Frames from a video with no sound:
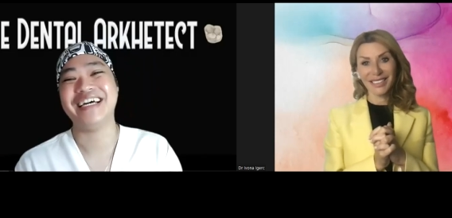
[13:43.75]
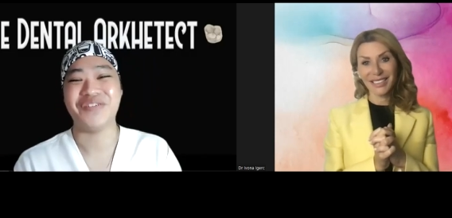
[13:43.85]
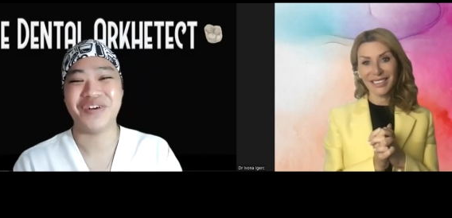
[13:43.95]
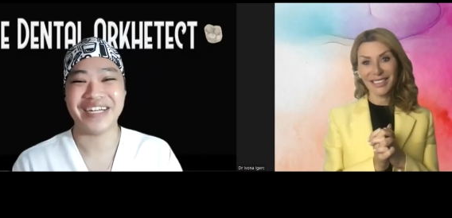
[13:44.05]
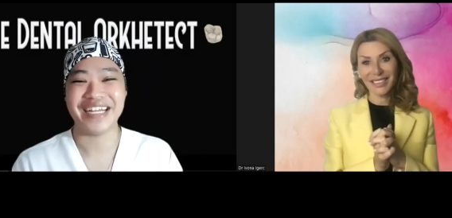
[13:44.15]

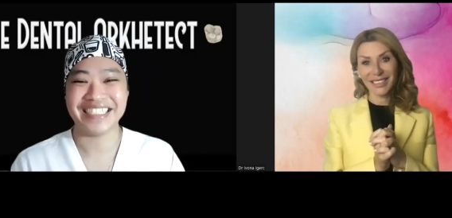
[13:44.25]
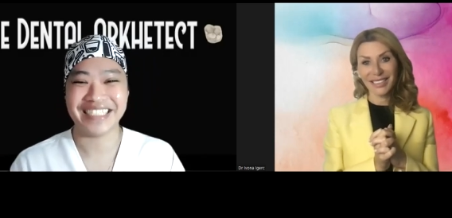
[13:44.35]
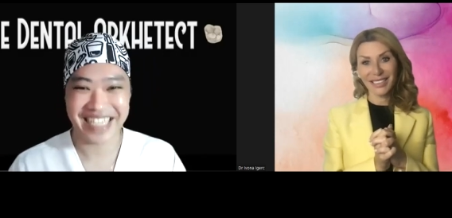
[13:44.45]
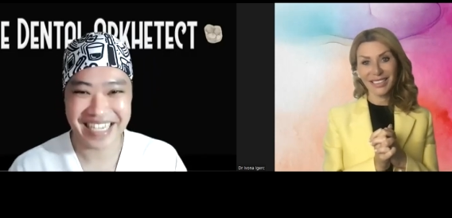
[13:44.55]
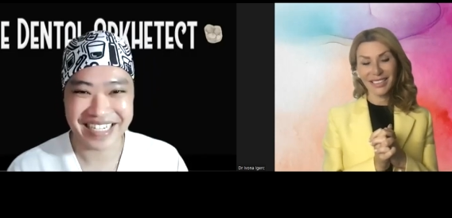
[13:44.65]
Speaker 1: Ivona is
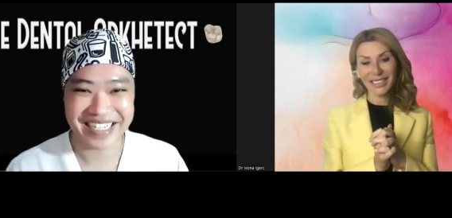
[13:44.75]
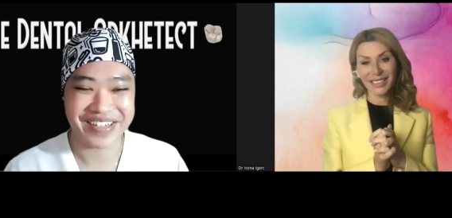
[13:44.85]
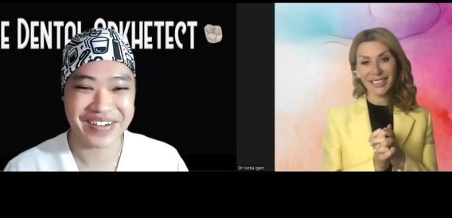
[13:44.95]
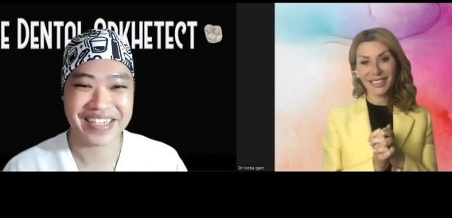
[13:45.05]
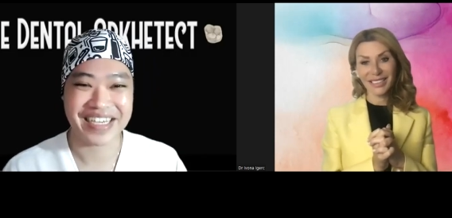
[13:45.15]
saying.
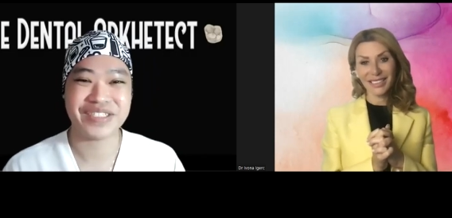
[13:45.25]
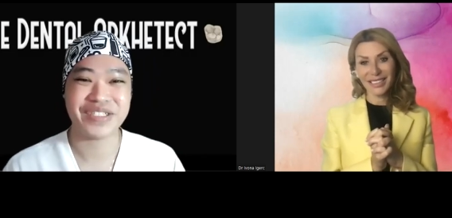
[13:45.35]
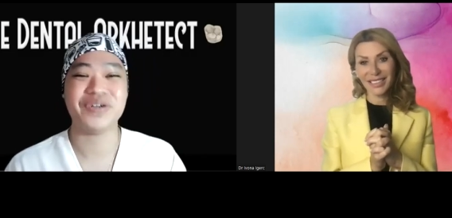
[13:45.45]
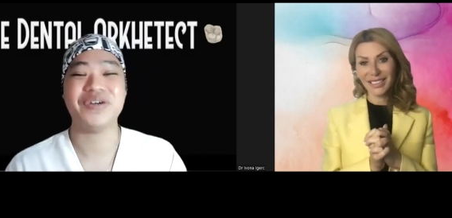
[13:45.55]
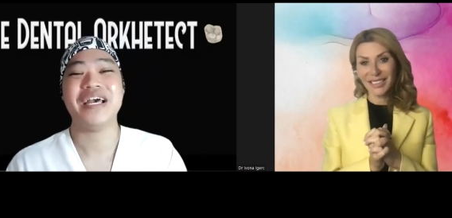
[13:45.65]
Okay,
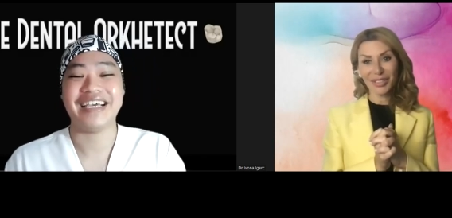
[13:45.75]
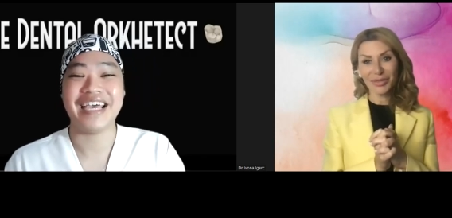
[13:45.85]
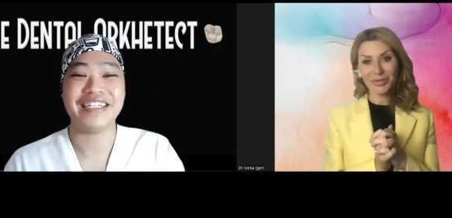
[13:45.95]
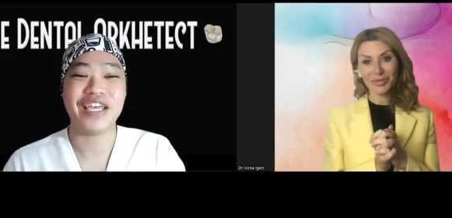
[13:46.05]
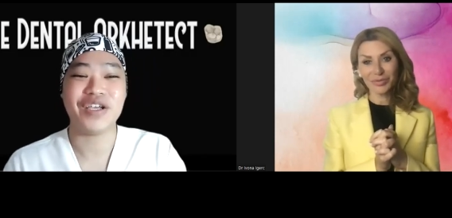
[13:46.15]
so
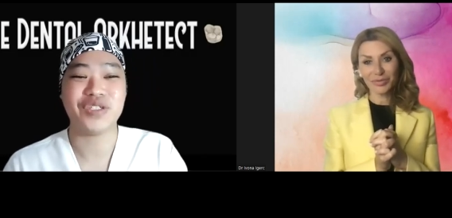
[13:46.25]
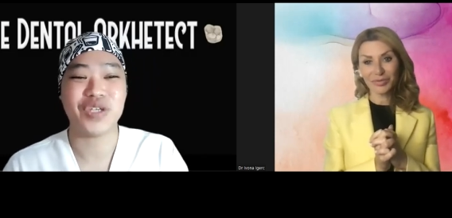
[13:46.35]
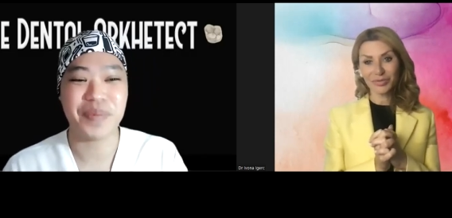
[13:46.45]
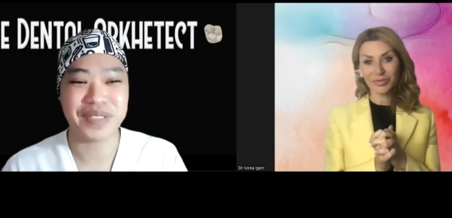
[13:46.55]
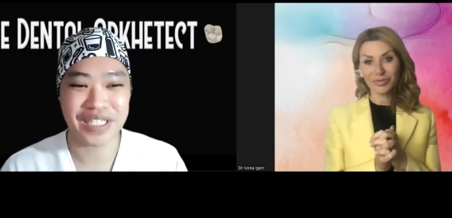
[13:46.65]
again, thank you
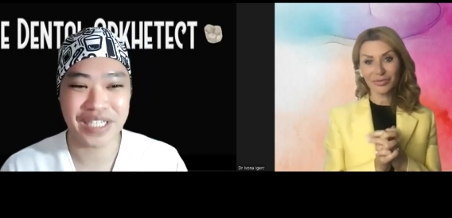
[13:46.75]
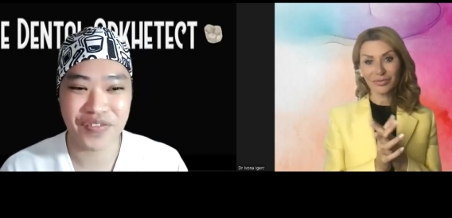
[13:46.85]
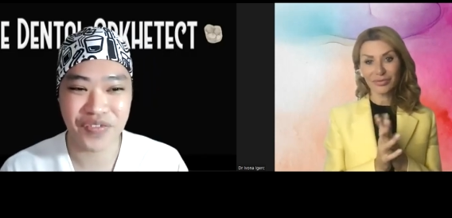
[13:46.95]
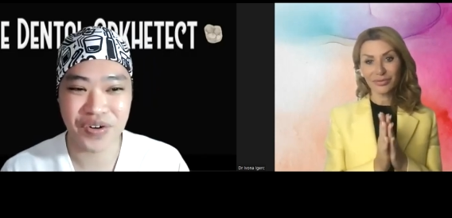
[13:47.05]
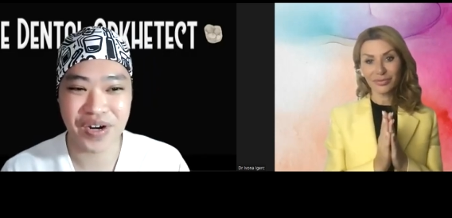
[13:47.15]
so much
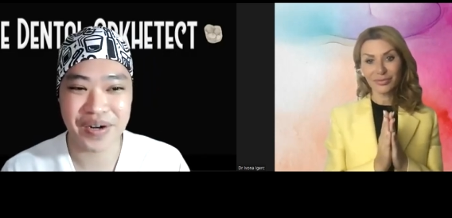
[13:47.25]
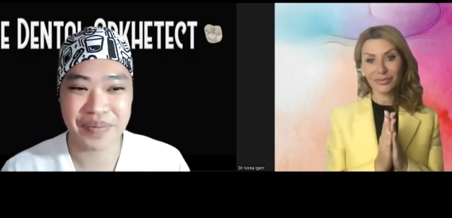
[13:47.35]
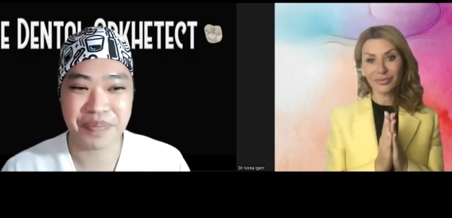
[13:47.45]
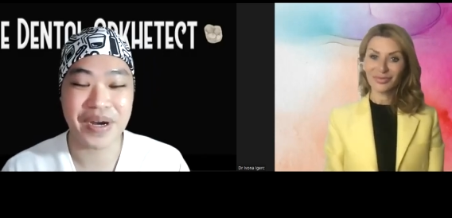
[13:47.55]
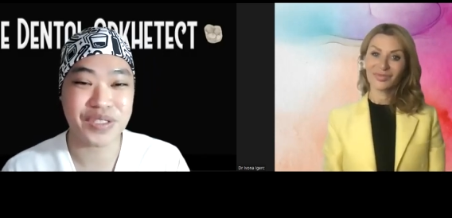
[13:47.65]
again for for our
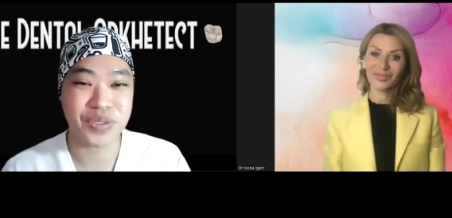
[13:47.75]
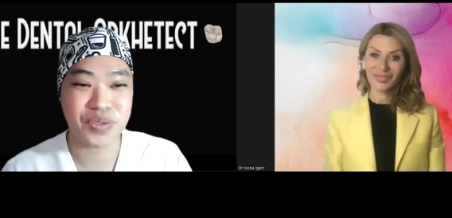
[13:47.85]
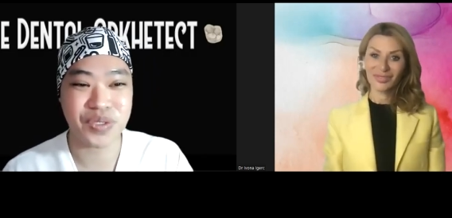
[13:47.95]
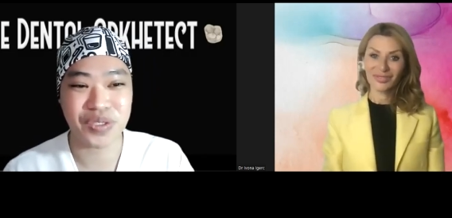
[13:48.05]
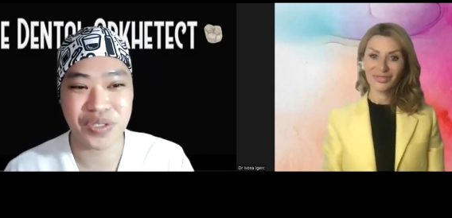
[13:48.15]
part
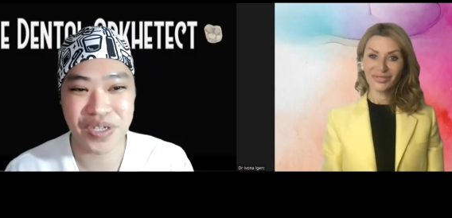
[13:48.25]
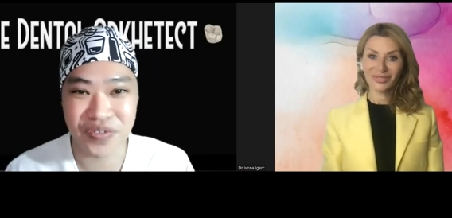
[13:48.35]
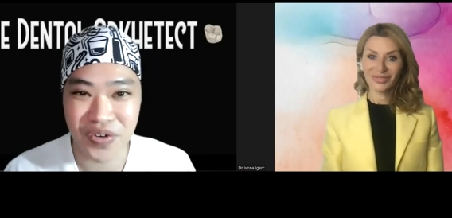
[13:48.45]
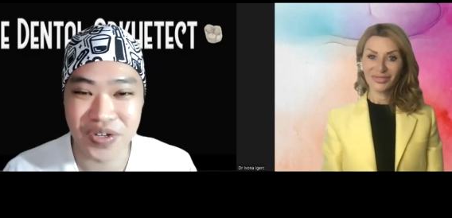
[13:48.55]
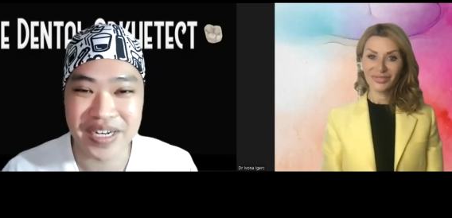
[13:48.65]
2, Dr.
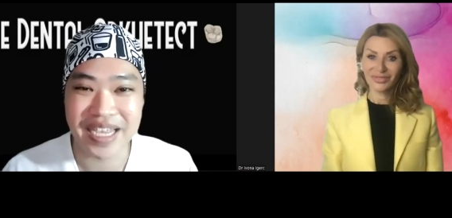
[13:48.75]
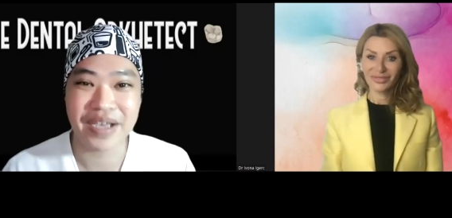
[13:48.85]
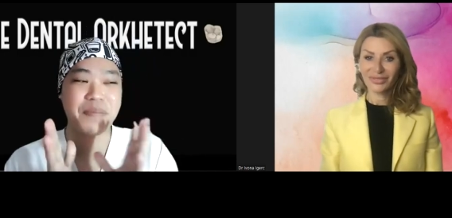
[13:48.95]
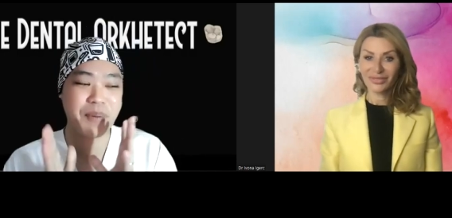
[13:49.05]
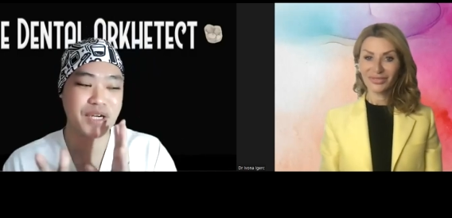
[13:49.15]
Ivona.
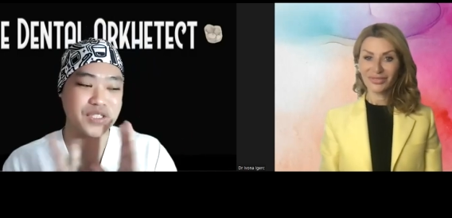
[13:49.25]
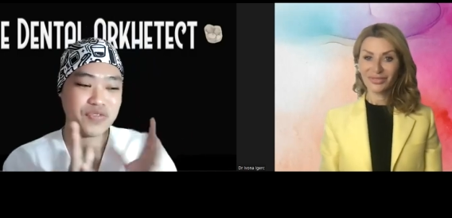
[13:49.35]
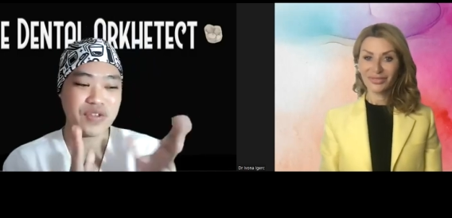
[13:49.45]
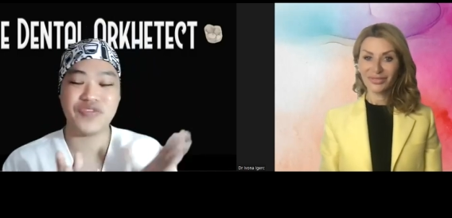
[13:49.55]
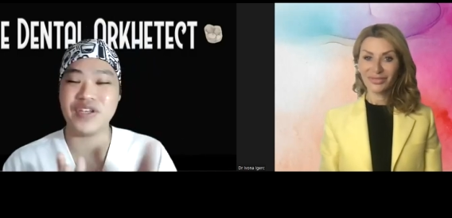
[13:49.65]
Some parts
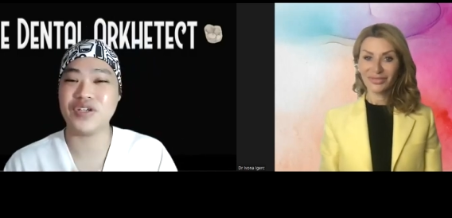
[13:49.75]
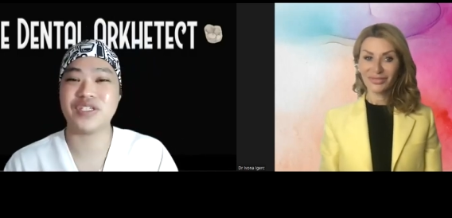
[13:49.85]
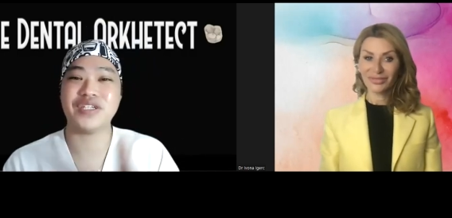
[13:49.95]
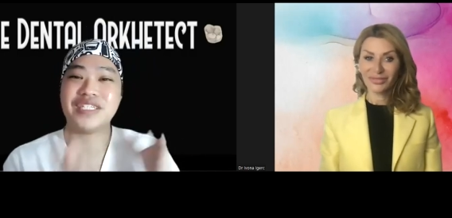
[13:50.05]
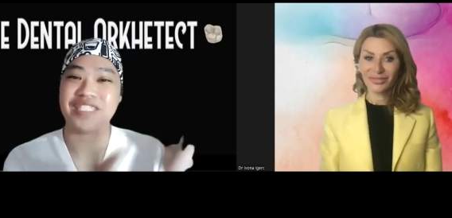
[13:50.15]
of the feeders
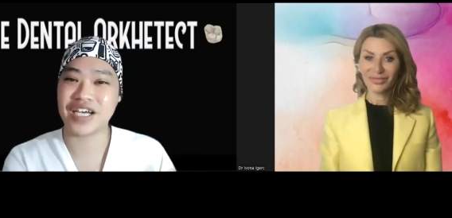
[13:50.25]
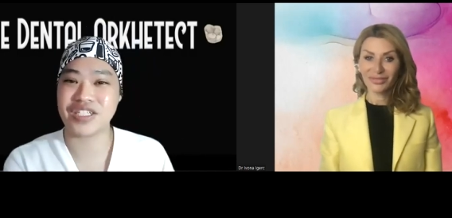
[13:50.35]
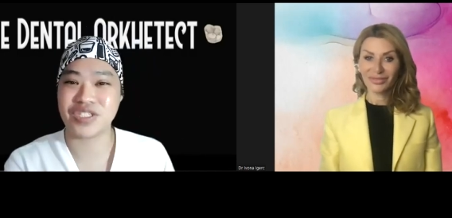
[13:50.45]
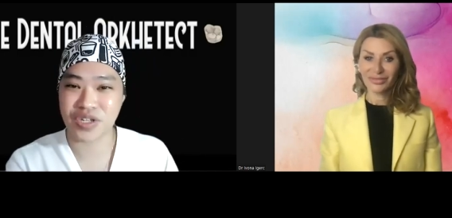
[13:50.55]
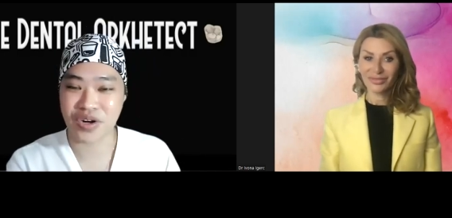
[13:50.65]
are
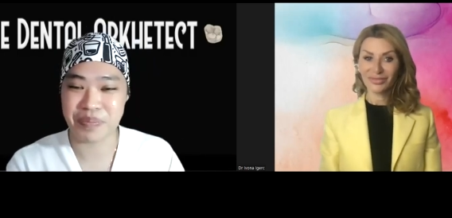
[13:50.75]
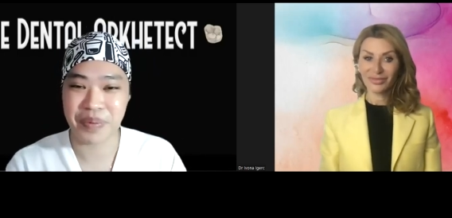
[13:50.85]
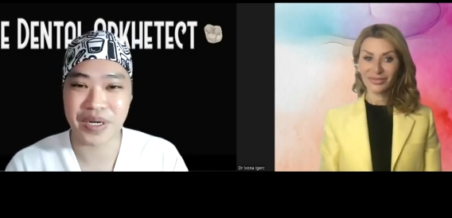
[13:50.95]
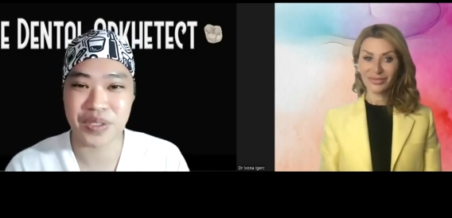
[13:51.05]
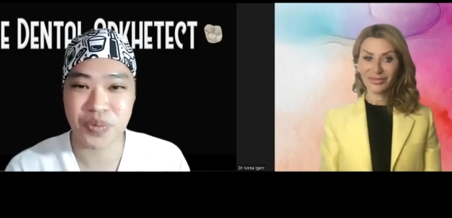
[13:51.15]
discussed in our
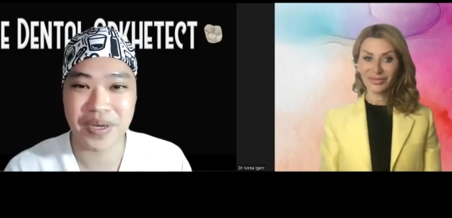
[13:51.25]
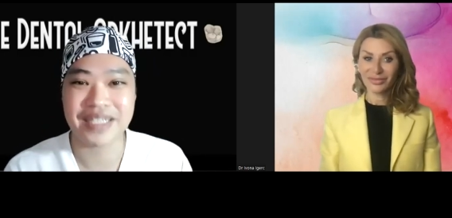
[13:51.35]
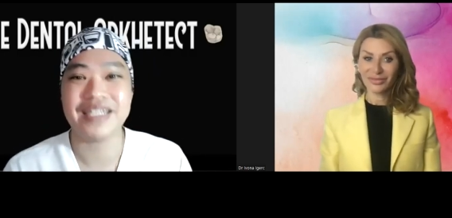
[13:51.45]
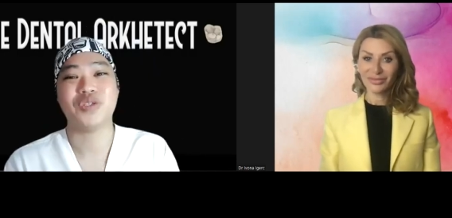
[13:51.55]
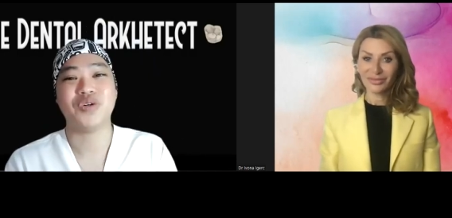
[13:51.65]
part
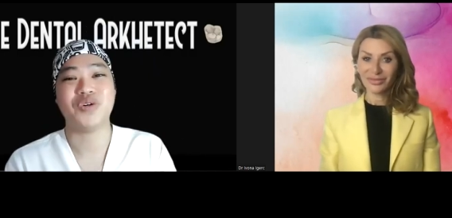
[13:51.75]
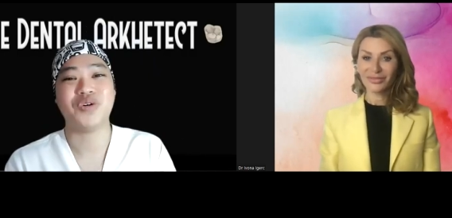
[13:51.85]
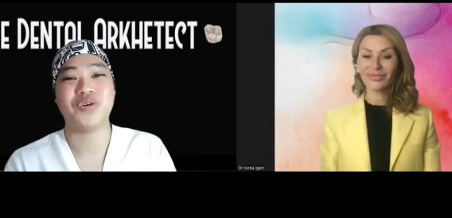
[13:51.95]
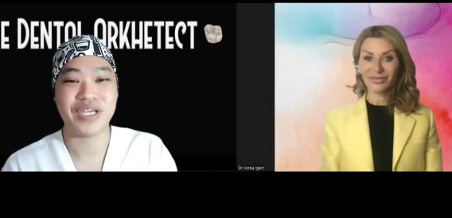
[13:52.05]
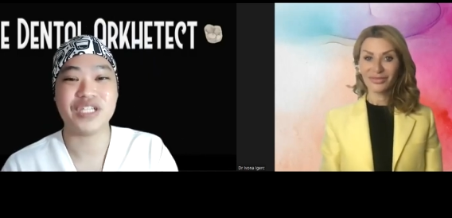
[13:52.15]
1. So
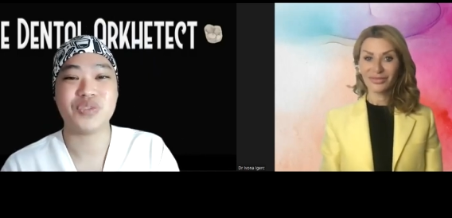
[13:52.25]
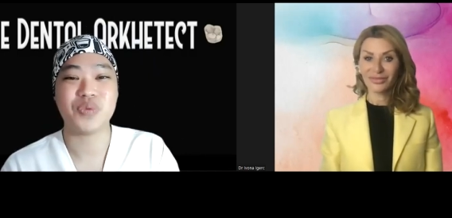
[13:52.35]
you can